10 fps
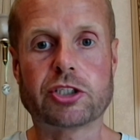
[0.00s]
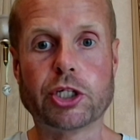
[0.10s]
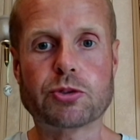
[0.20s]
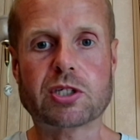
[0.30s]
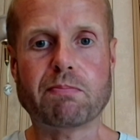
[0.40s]

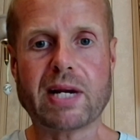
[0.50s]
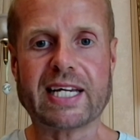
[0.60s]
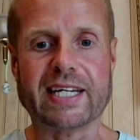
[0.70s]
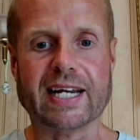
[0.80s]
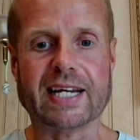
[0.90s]
due to
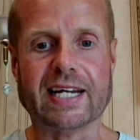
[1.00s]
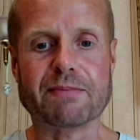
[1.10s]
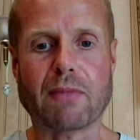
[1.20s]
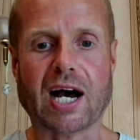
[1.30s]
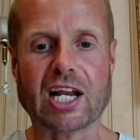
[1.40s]
me in
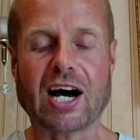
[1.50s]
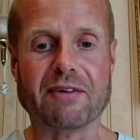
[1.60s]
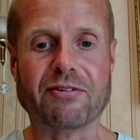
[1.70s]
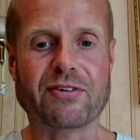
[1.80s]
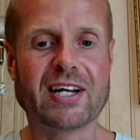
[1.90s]
my life.